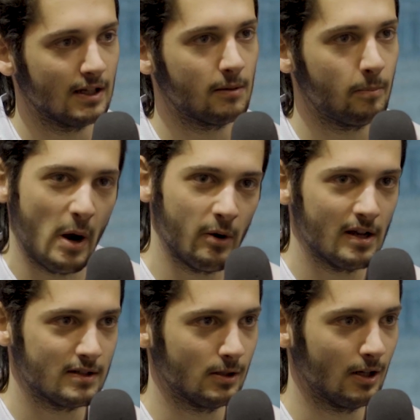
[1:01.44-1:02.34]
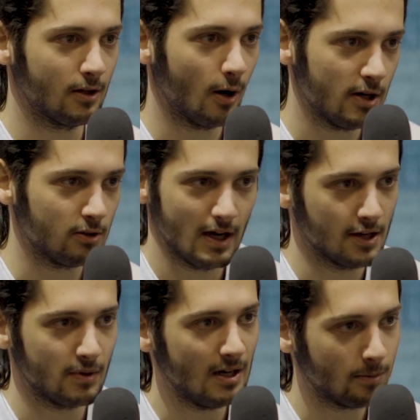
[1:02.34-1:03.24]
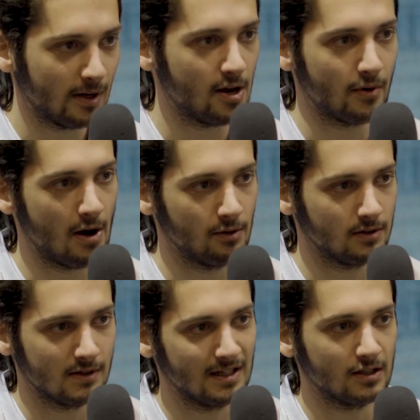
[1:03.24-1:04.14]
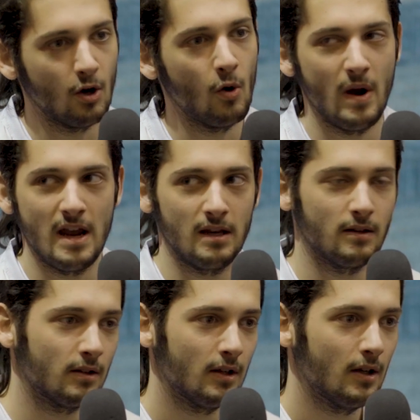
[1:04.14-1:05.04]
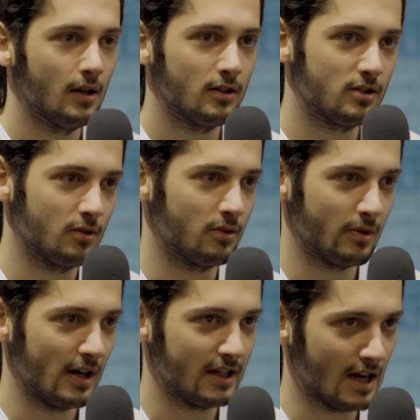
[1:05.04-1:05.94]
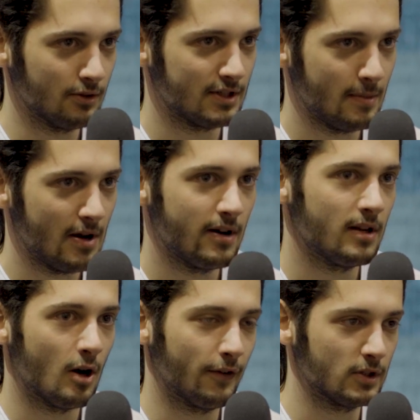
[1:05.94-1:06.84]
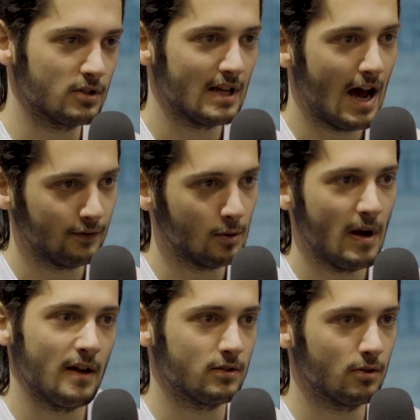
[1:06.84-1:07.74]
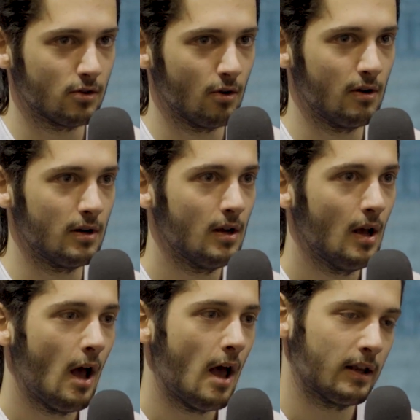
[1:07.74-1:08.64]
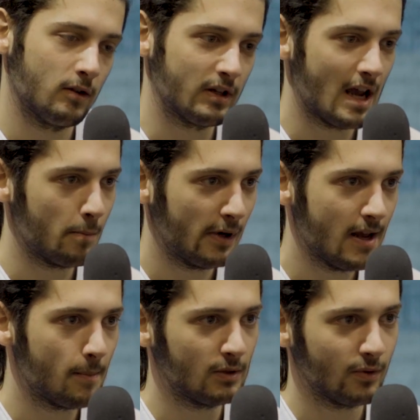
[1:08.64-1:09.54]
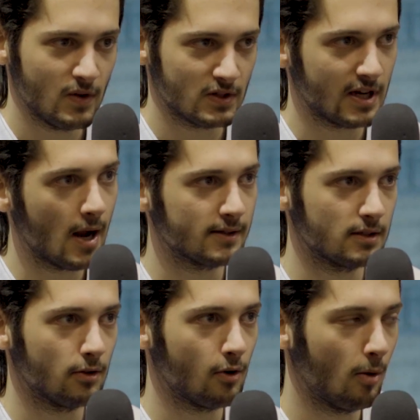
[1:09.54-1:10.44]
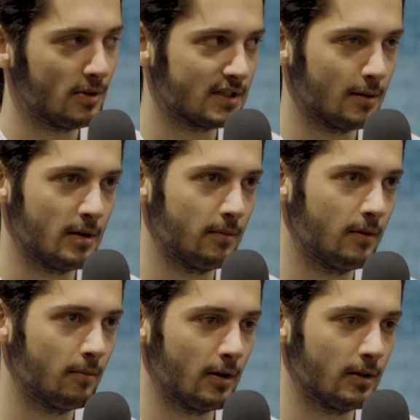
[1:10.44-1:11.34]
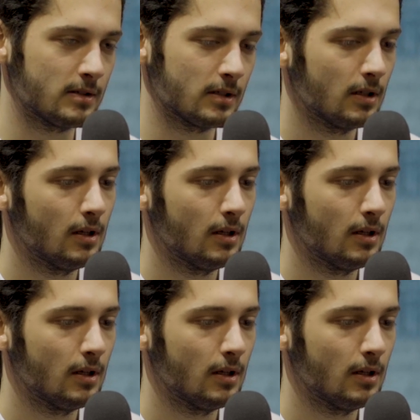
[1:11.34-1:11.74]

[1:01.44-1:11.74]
like Barrier is still a card you can't really play around. There's like no way to really counter Barrier. You often just have to pass your turn. You can play a bit with your scales and your normal summon, but